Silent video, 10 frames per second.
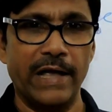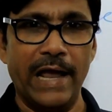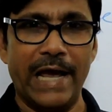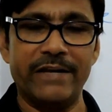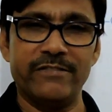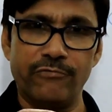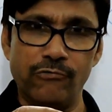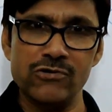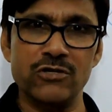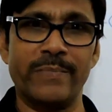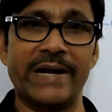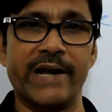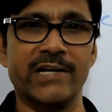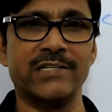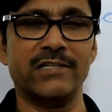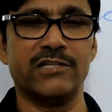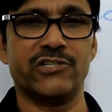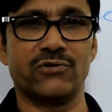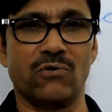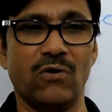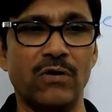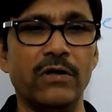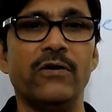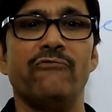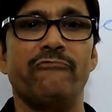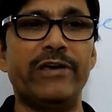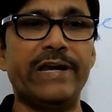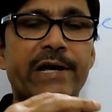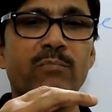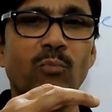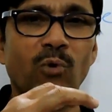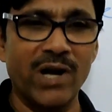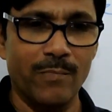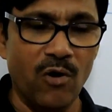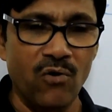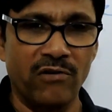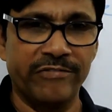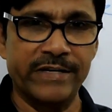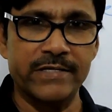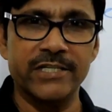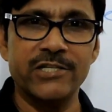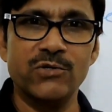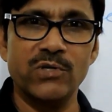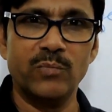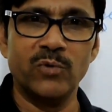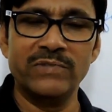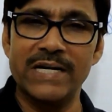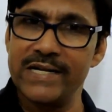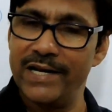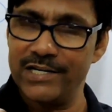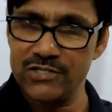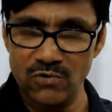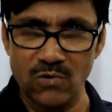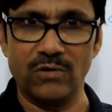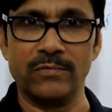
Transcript: and if the force of attraction is strong, we need more amount of energy to remove that electron.